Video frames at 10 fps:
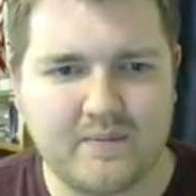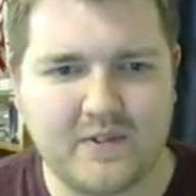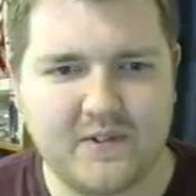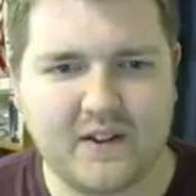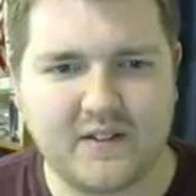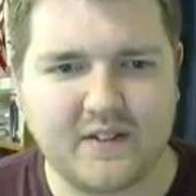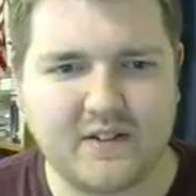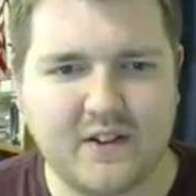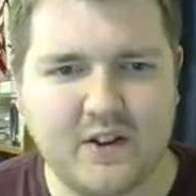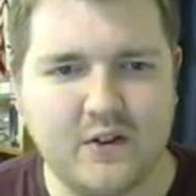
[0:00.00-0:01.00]

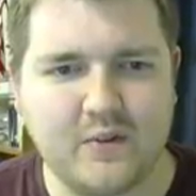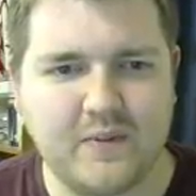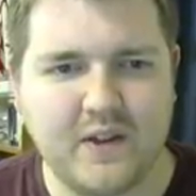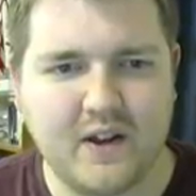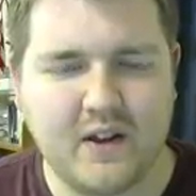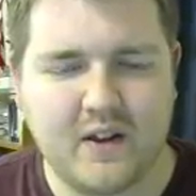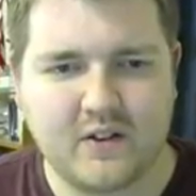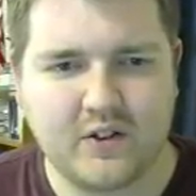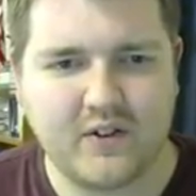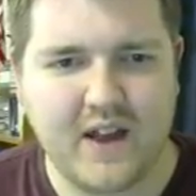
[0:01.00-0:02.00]
6x cubed.
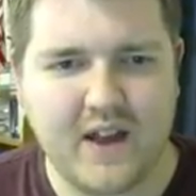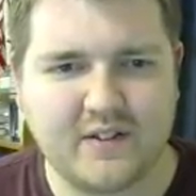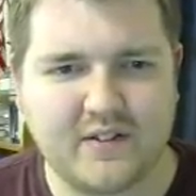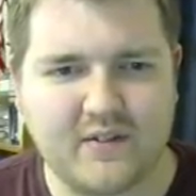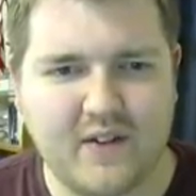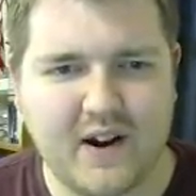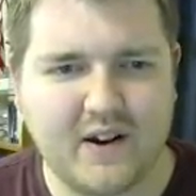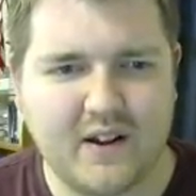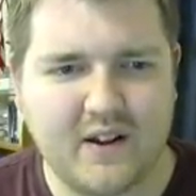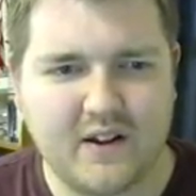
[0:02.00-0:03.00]
So 3x
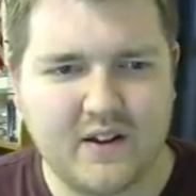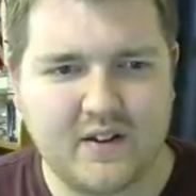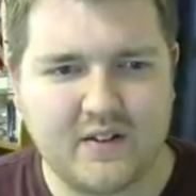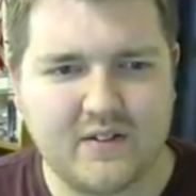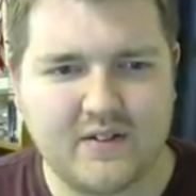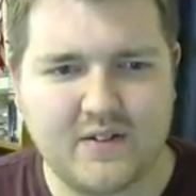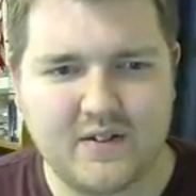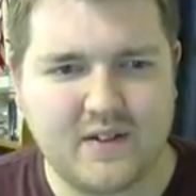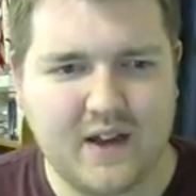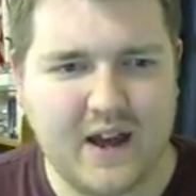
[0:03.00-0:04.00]
squared
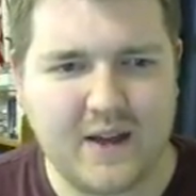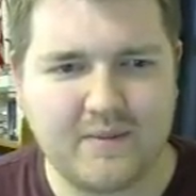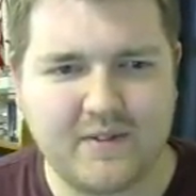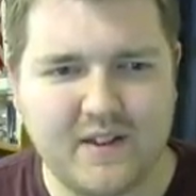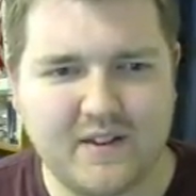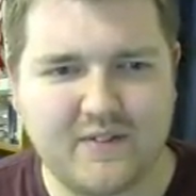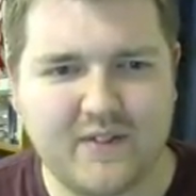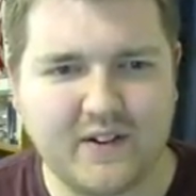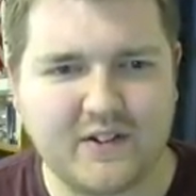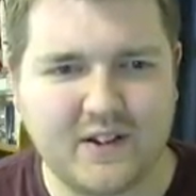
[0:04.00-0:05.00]
times this
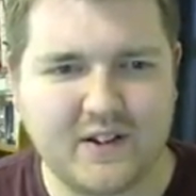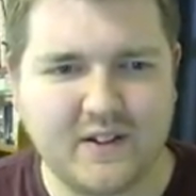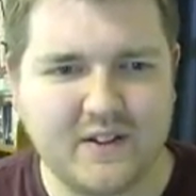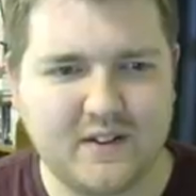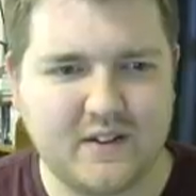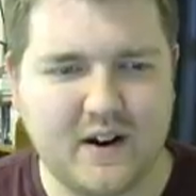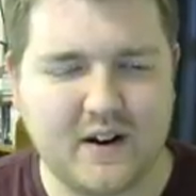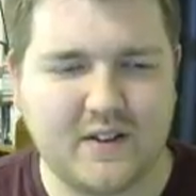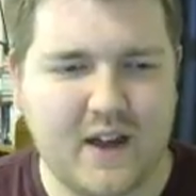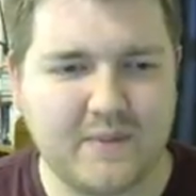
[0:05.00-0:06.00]
function,
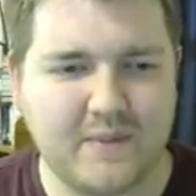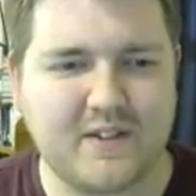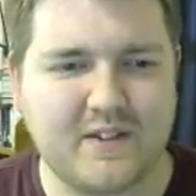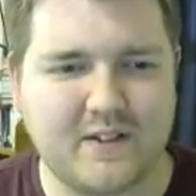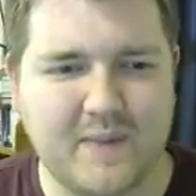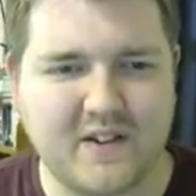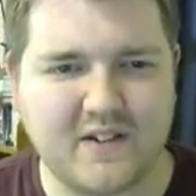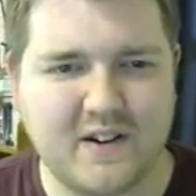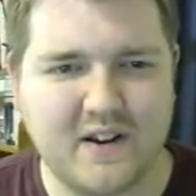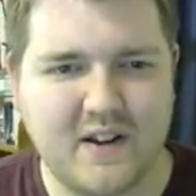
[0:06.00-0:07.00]
or times this
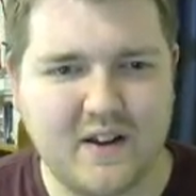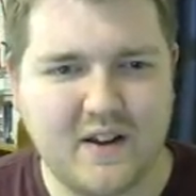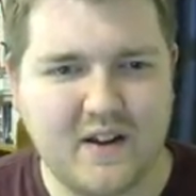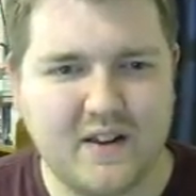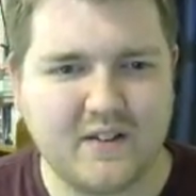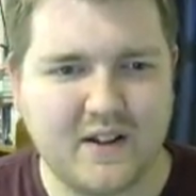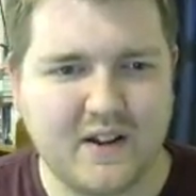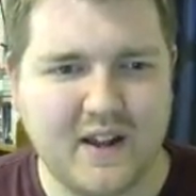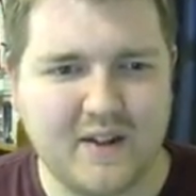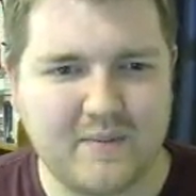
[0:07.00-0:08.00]
expression, is going
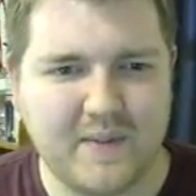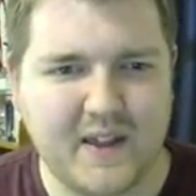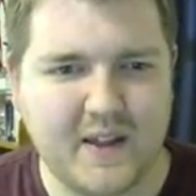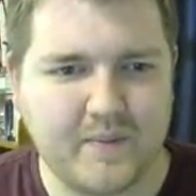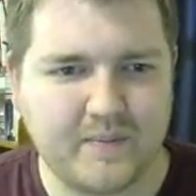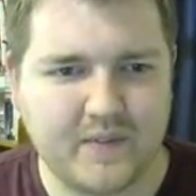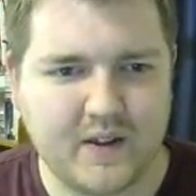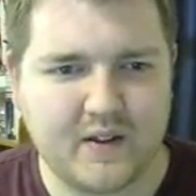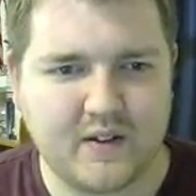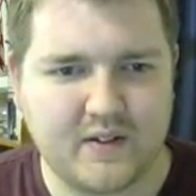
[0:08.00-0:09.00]
to give me
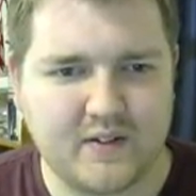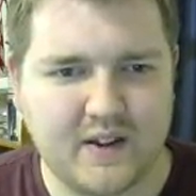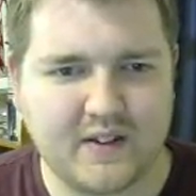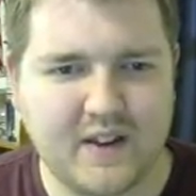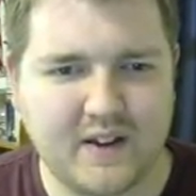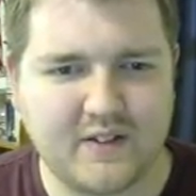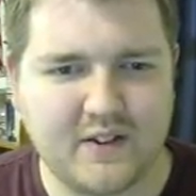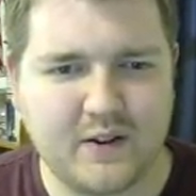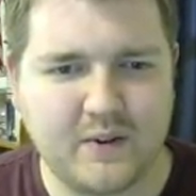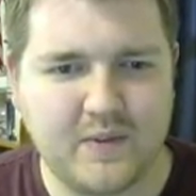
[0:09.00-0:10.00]
6x
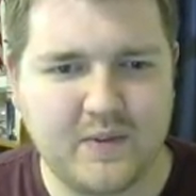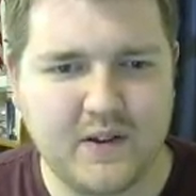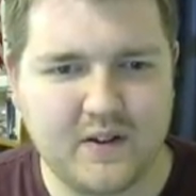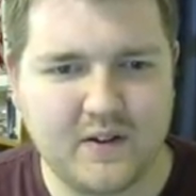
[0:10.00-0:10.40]
cubed,